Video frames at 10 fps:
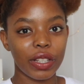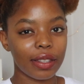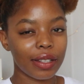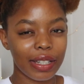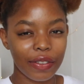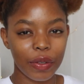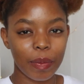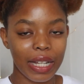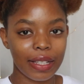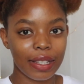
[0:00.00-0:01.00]
with a different
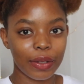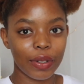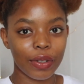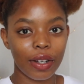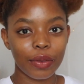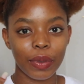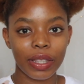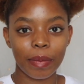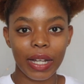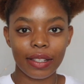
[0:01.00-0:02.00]
mindset, not
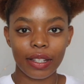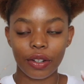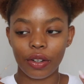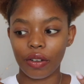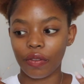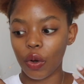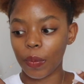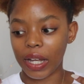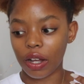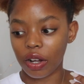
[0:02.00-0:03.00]
with a mindset of, oh
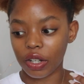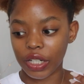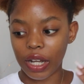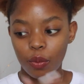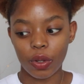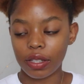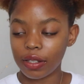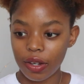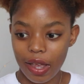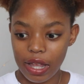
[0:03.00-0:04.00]
my gosh, I want
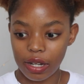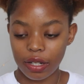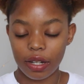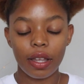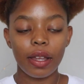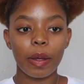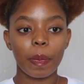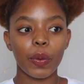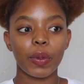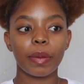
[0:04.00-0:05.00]
this to end,
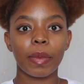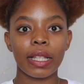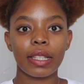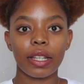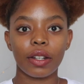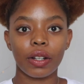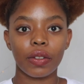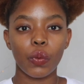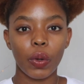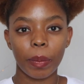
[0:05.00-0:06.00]
but with a mindset
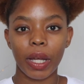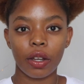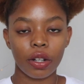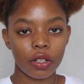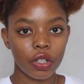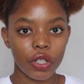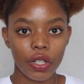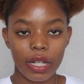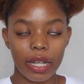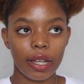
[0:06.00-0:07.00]
of, what am I gonna learn
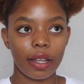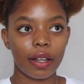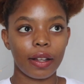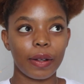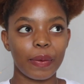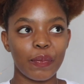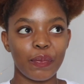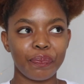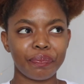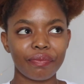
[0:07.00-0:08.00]
today?
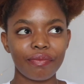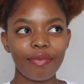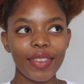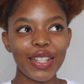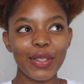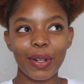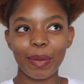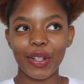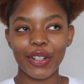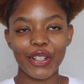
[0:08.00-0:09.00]
Is what
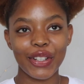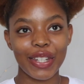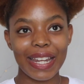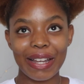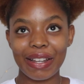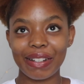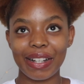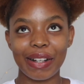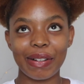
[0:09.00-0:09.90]
I'm gonna learn today,